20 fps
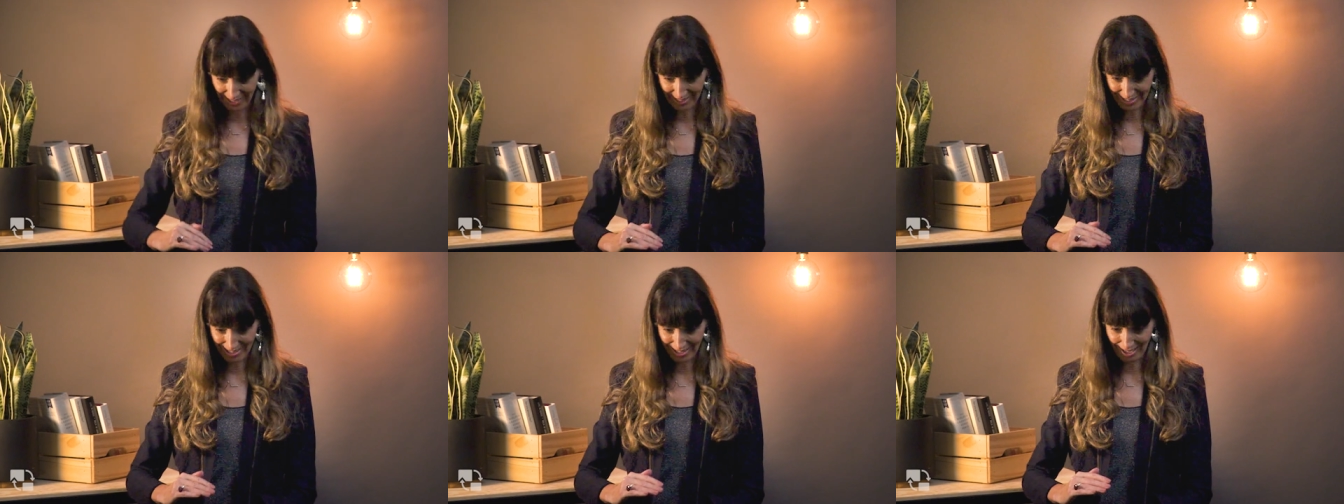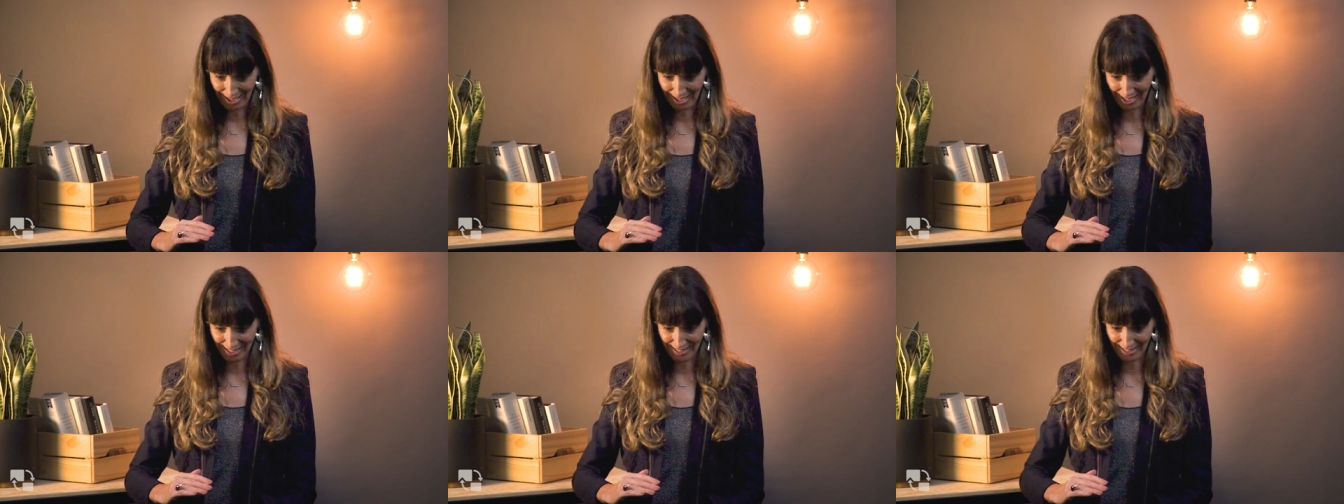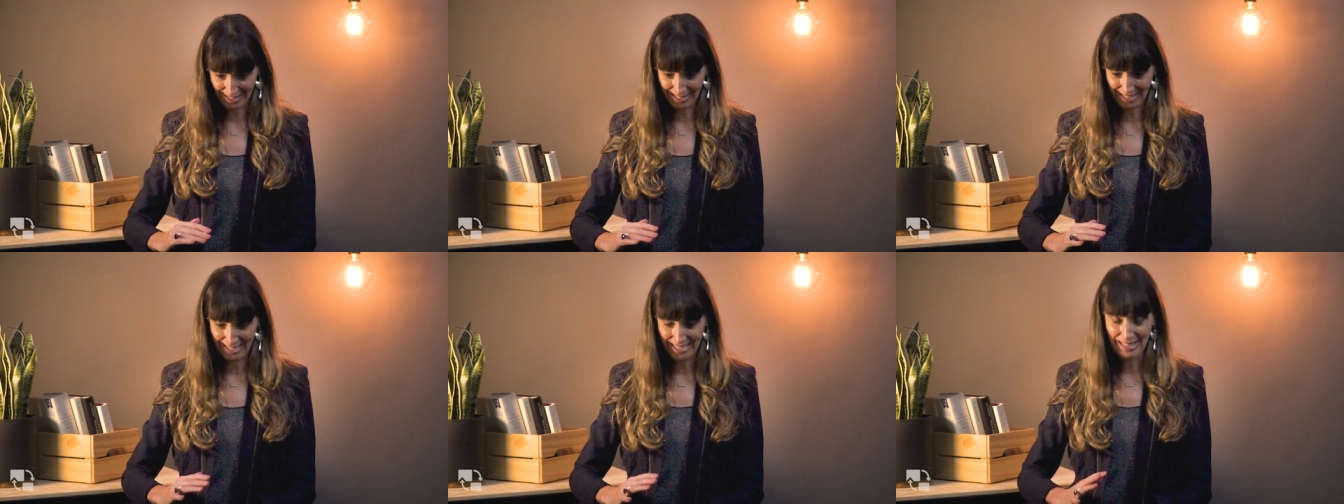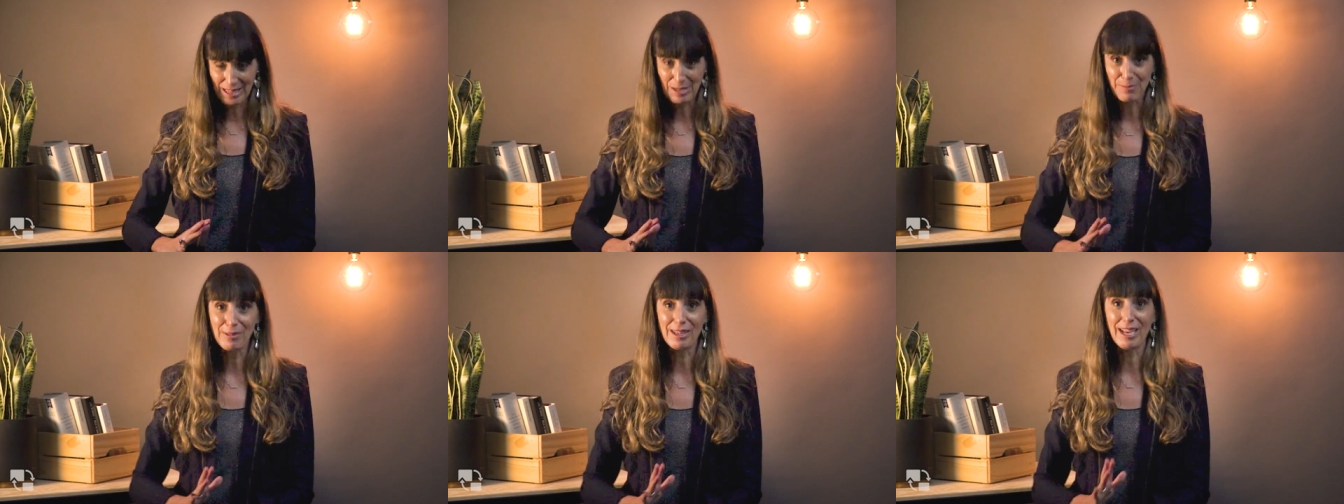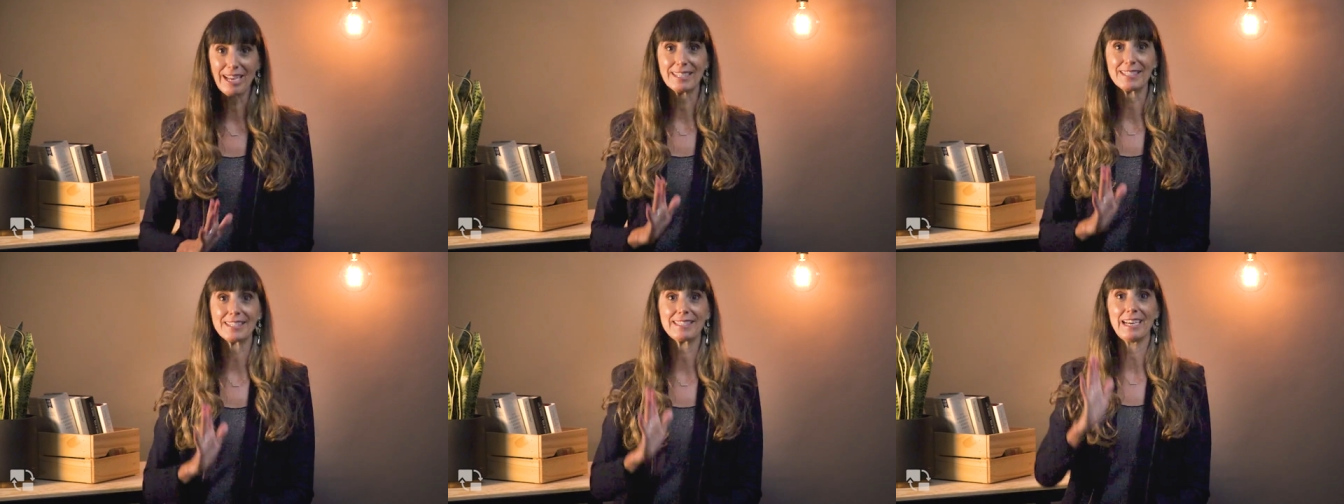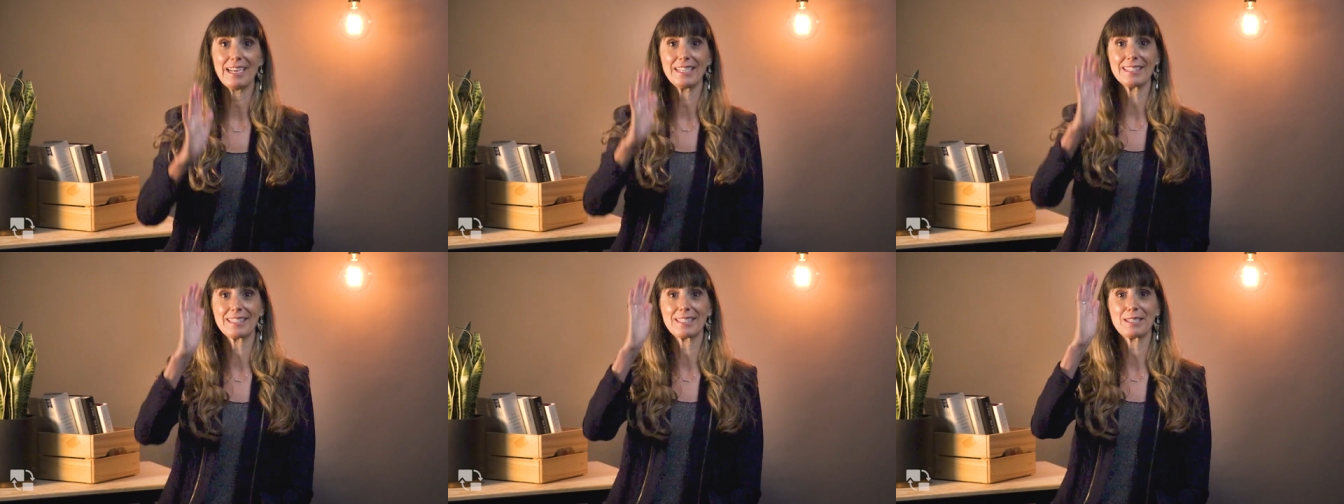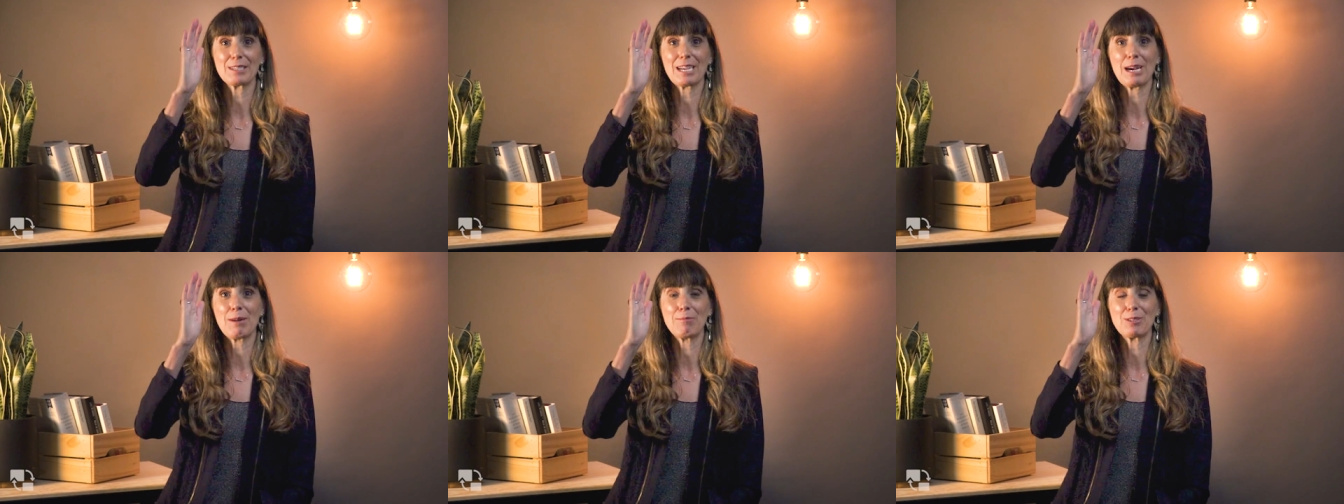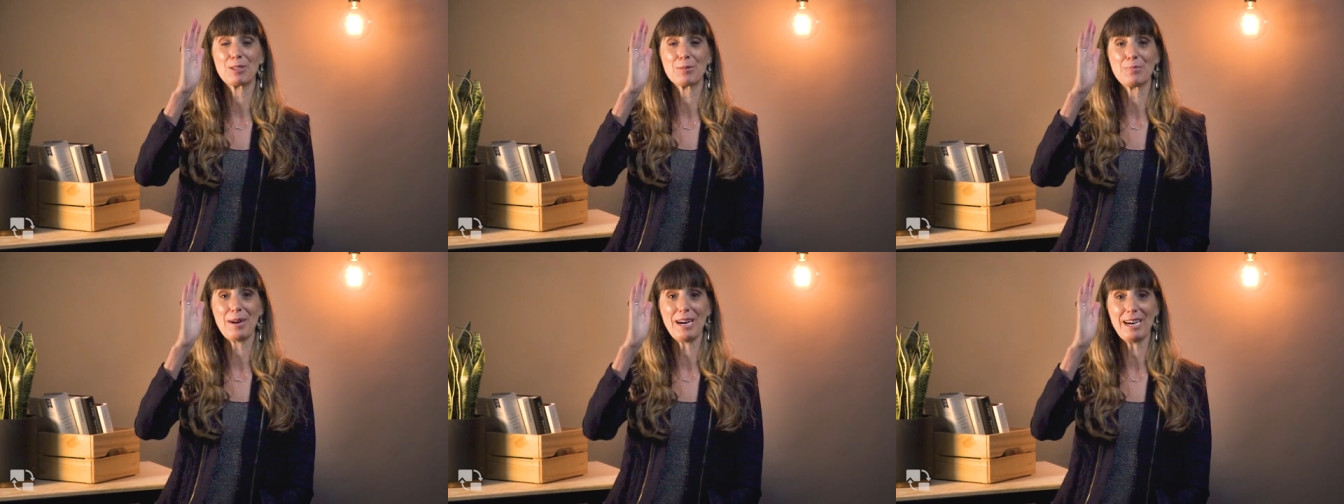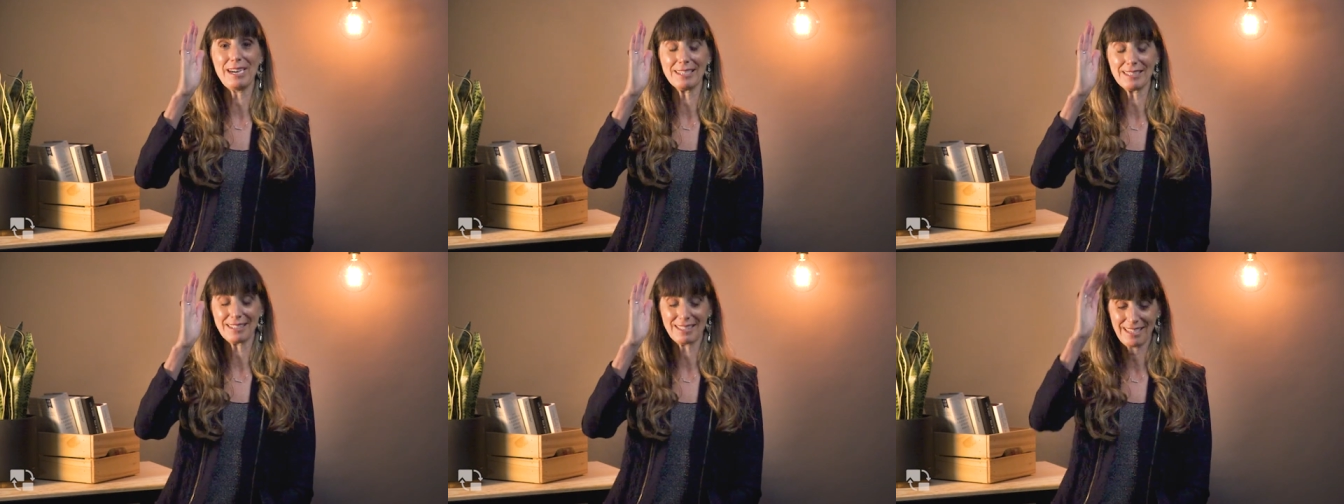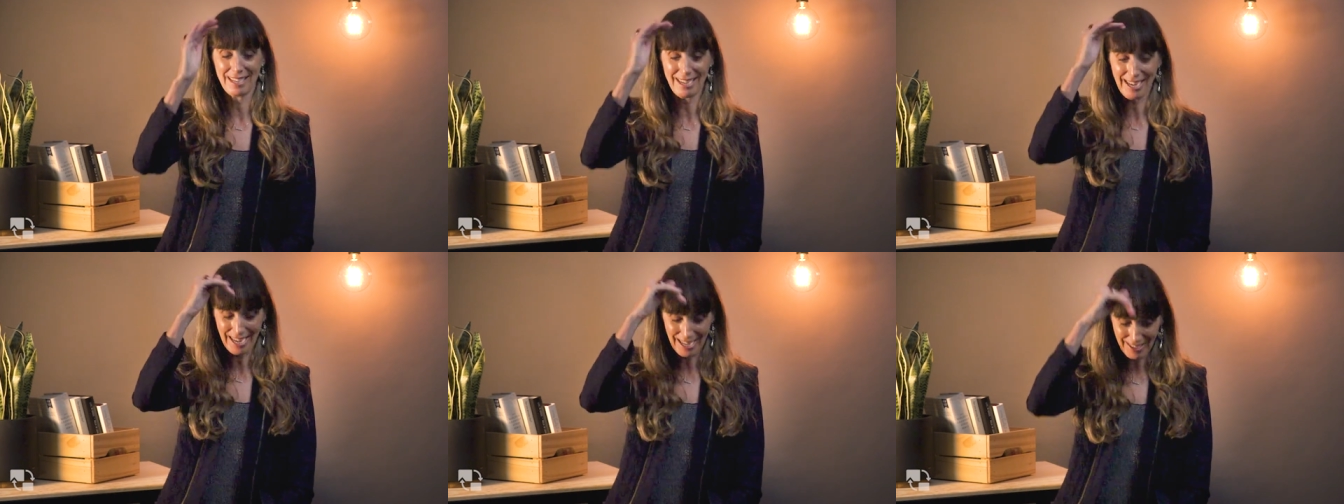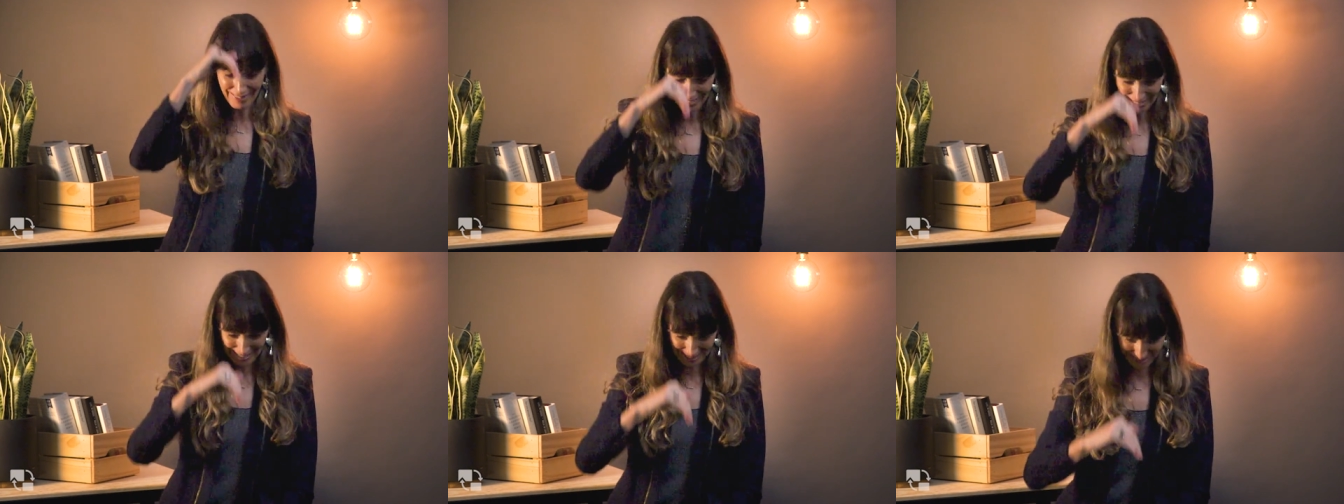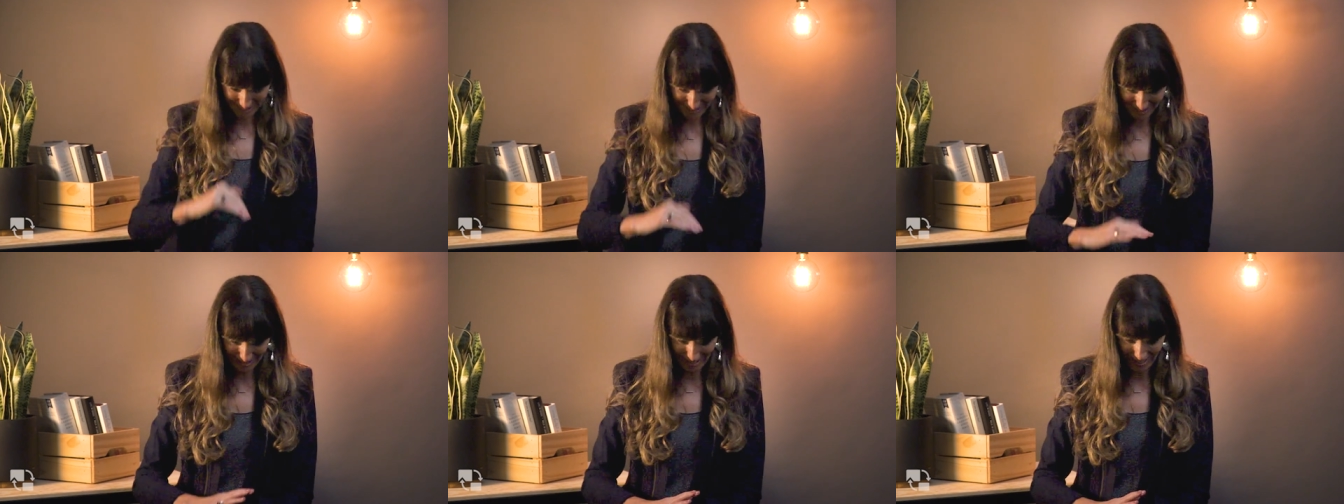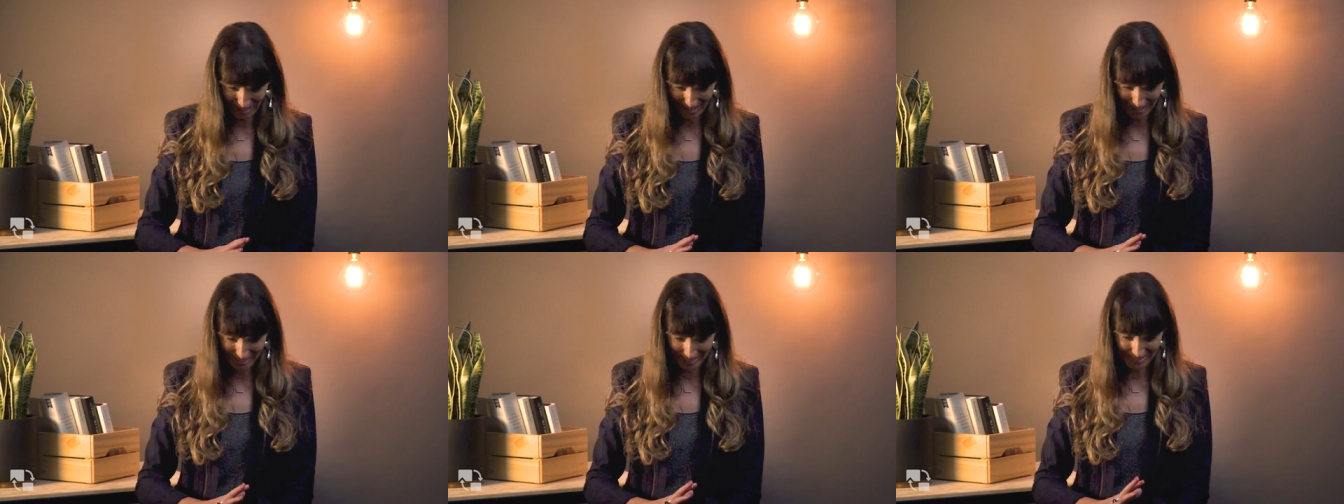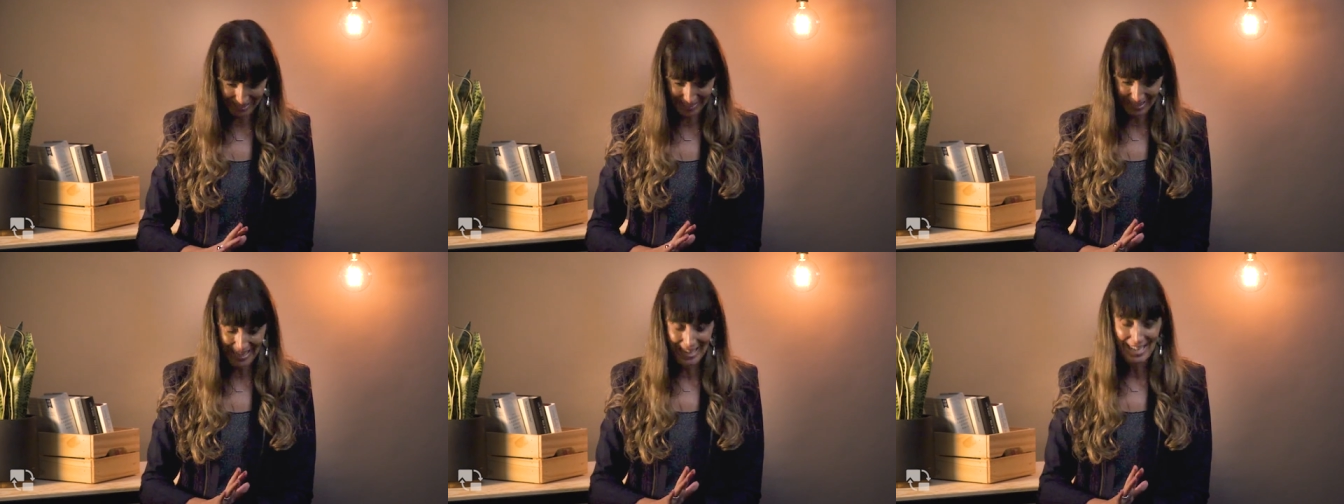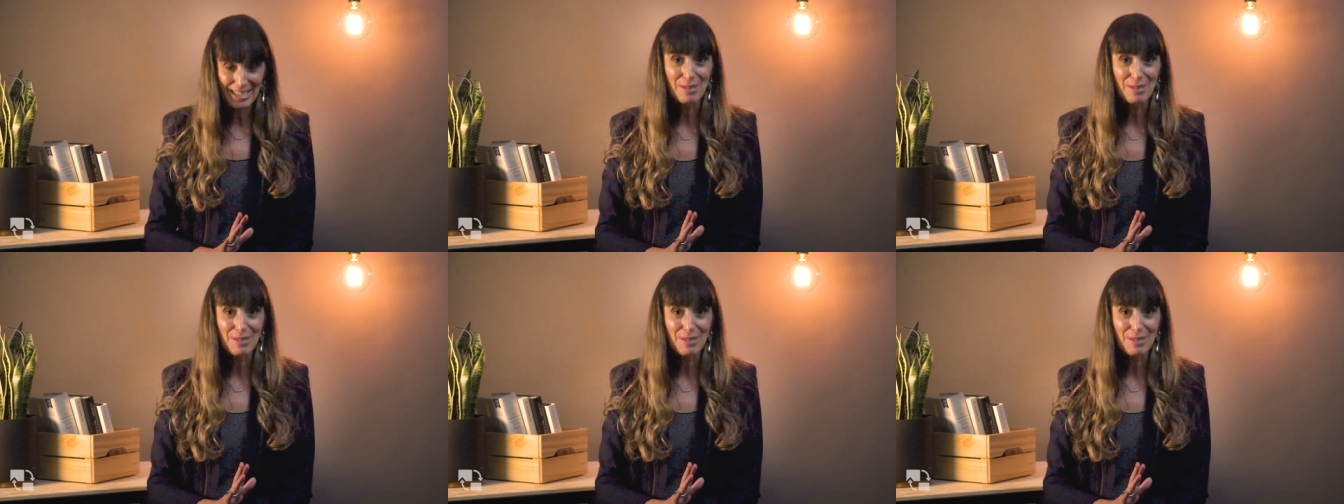dies. The plan starts to come to pass, and then it dies.